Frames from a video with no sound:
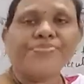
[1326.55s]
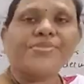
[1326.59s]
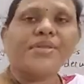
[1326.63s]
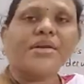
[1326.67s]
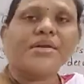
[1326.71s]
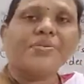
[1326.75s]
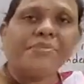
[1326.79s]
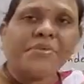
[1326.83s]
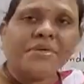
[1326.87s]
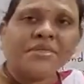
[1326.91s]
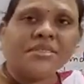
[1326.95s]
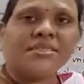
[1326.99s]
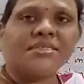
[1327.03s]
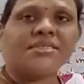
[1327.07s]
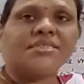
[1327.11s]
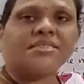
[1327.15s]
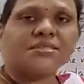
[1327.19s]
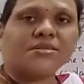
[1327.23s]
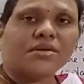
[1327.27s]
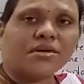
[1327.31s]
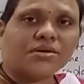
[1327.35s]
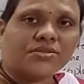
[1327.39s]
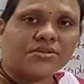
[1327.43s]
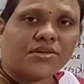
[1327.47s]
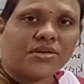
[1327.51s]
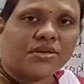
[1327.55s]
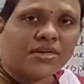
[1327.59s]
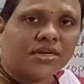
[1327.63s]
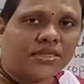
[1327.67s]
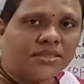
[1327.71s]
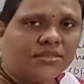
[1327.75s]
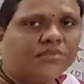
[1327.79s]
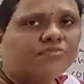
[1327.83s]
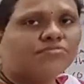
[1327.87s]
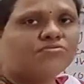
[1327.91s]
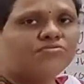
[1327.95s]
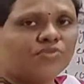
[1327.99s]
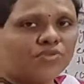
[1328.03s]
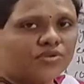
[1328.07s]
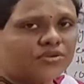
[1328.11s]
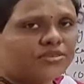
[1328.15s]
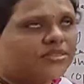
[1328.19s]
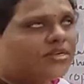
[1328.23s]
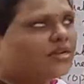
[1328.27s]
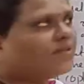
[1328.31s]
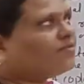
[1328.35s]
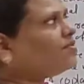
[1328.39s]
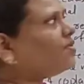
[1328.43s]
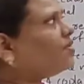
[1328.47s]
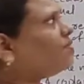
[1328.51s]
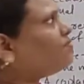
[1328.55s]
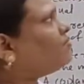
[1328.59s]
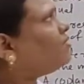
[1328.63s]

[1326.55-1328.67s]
That means this structure is more stable